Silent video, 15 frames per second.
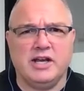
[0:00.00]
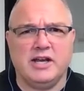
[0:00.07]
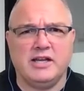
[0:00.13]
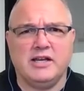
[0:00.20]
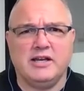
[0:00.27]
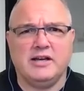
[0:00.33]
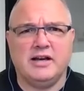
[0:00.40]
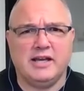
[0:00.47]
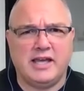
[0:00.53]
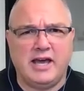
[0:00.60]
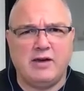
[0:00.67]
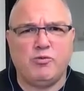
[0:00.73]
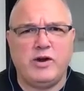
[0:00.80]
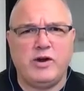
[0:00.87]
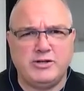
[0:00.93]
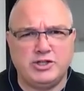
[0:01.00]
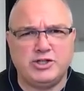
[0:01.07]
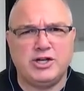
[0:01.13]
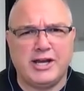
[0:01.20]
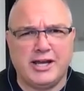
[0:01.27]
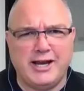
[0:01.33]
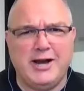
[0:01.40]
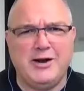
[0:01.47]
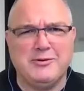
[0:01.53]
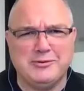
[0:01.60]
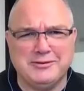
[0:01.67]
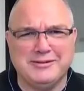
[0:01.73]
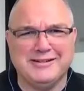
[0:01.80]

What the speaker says: I can't wait to check it out.